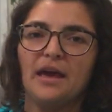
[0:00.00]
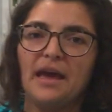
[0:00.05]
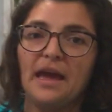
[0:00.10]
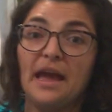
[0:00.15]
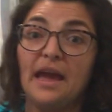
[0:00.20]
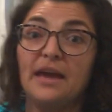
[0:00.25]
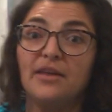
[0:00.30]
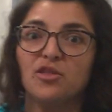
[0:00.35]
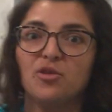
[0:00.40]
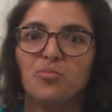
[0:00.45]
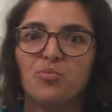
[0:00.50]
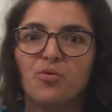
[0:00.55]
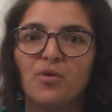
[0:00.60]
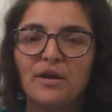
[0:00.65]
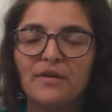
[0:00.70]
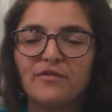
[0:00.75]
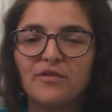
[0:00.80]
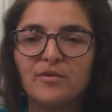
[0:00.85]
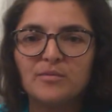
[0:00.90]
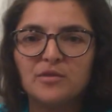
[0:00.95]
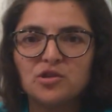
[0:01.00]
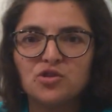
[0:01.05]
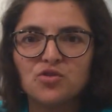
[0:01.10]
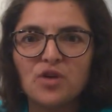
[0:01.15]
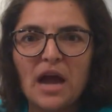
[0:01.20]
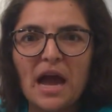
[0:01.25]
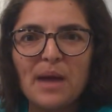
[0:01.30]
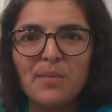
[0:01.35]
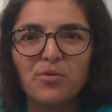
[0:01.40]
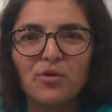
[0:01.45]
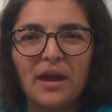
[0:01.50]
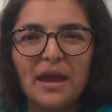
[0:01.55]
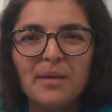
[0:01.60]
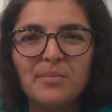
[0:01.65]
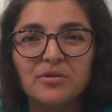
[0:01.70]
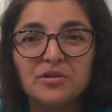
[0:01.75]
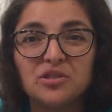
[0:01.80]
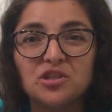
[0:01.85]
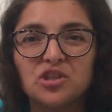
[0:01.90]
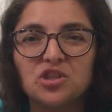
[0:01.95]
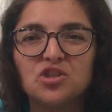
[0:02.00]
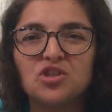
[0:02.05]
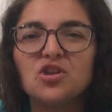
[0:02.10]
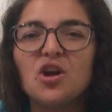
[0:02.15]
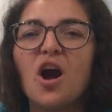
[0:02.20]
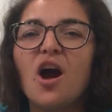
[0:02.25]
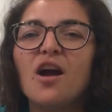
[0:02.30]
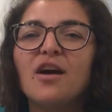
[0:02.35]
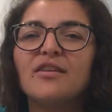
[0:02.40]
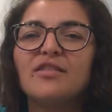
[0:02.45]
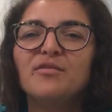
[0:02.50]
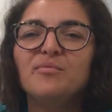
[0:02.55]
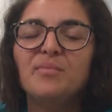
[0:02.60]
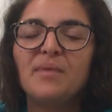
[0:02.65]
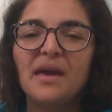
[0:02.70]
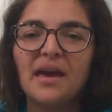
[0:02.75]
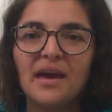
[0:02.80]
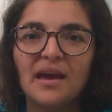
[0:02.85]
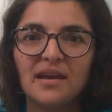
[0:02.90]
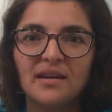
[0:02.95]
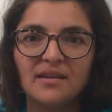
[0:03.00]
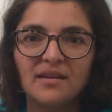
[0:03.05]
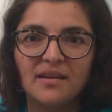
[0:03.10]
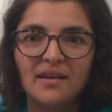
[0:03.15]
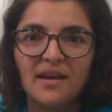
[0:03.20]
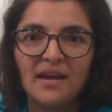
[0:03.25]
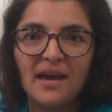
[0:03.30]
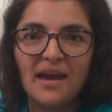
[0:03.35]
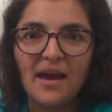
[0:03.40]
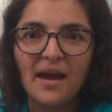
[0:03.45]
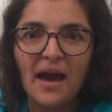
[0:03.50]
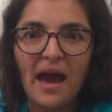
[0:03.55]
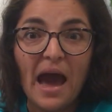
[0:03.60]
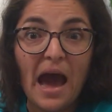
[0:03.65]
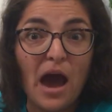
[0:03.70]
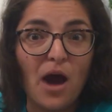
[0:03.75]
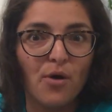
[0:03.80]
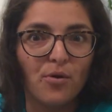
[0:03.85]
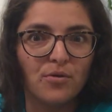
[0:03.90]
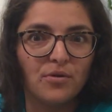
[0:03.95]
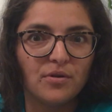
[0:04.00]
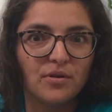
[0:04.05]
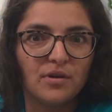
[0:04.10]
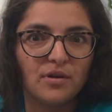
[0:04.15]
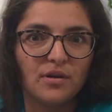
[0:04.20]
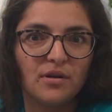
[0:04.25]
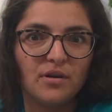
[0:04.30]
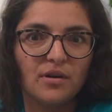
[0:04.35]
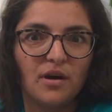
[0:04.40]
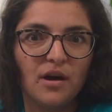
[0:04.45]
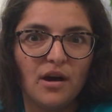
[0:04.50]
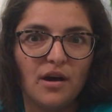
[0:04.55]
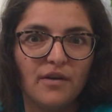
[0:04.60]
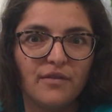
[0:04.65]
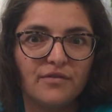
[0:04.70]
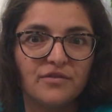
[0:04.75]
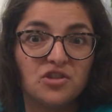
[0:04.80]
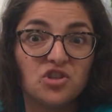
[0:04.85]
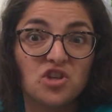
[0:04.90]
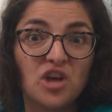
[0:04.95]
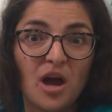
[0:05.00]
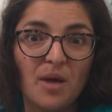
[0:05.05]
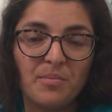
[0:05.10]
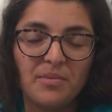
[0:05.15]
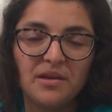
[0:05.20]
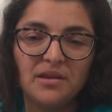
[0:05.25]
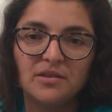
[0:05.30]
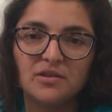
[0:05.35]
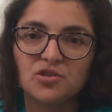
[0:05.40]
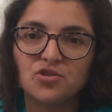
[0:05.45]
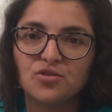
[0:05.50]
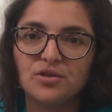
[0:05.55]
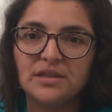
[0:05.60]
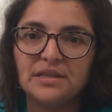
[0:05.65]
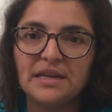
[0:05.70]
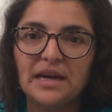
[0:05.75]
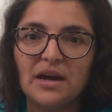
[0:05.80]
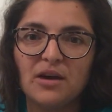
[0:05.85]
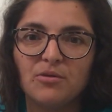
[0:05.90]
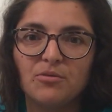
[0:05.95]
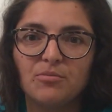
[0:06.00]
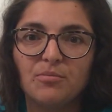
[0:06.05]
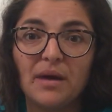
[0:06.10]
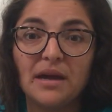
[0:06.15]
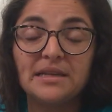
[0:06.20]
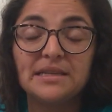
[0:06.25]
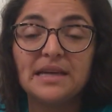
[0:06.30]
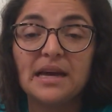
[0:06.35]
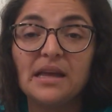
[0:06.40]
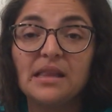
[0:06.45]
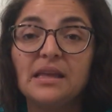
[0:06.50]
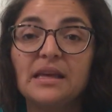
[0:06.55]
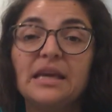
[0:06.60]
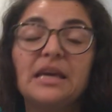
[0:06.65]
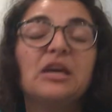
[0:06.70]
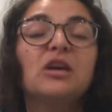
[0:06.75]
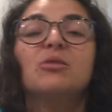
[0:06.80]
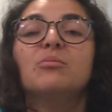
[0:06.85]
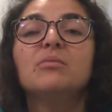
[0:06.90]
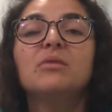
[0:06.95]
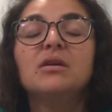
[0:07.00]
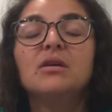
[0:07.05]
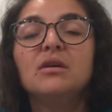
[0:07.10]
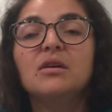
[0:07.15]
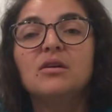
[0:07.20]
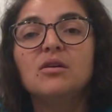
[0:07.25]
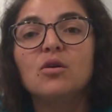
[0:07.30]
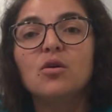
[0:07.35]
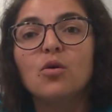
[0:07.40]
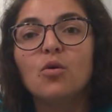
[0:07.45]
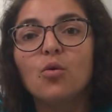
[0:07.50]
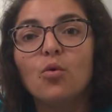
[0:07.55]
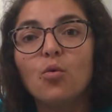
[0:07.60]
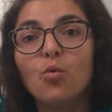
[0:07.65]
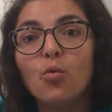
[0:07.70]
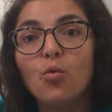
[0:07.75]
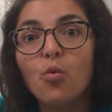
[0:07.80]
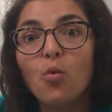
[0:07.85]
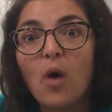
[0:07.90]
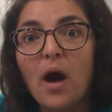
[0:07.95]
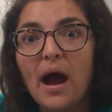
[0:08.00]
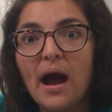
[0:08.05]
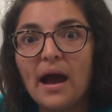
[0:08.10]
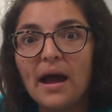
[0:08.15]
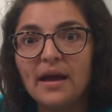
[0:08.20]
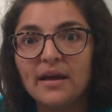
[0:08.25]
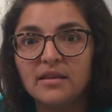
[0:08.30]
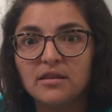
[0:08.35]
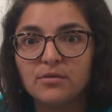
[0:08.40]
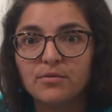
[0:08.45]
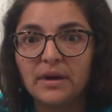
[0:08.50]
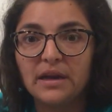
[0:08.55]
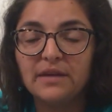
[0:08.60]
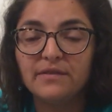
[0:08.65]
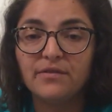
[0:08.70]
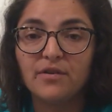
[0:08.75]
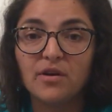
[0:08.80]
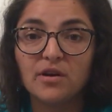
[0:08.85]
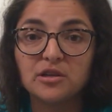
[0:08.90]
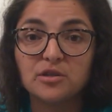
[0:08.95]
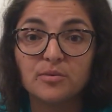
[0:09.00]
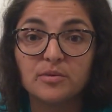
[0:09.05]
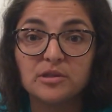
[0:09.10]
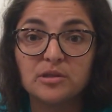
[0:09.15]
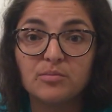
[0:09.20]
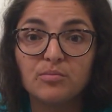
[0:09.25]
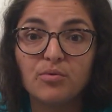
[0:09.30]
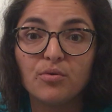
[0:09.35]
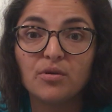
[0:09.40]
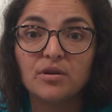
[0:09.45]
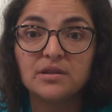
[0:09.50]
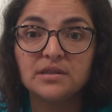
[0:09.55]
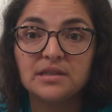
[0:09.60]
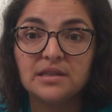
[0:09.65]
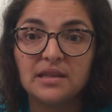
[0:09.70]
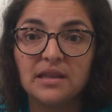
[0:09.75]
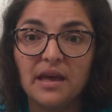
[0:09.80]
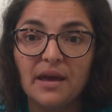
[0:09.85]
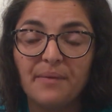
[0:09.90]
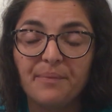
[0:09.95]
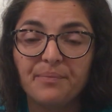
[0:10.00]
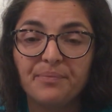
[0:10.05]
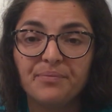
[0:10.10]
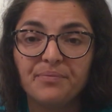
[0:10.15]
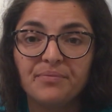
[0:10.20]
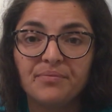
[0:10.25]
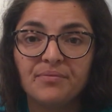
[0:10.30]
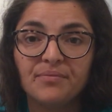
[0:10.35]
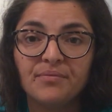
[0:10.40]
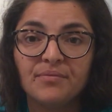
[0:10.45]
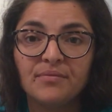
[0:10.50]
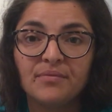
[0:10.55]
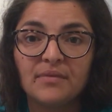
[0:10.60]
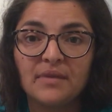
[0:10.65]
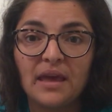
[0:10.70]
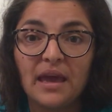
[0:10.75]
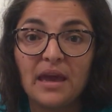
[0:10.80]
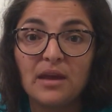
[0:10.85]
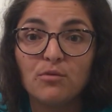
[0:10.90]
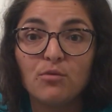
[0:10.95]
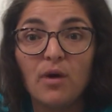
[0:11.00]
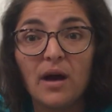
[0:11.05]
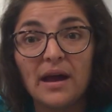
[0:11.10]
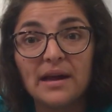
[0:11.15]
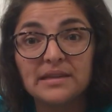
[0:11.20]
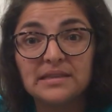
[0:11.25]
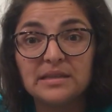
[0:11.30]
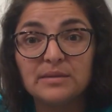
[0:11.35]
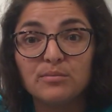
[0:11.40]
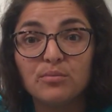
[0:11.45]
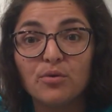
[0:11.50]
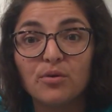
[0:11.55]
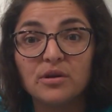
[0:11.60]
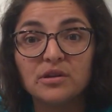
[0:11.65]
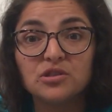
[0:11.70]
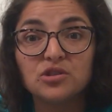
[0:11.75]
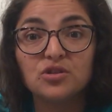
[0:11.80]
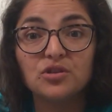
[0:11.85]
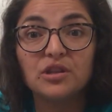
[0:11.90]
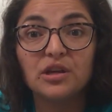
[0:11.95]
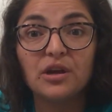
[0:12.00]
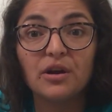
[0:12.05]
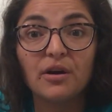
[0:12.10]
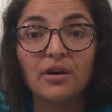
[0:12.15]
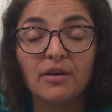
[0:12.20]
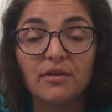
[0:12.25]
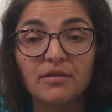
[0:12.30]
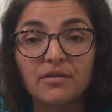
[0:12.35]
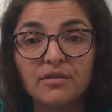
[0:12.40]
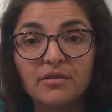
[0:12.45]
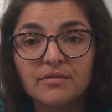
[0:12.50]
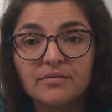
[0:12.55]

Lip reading: and the boy from the tribe were able to talk the man out of chopping the tree down by telling him why the rainforest was important to them and why it's important to the earth.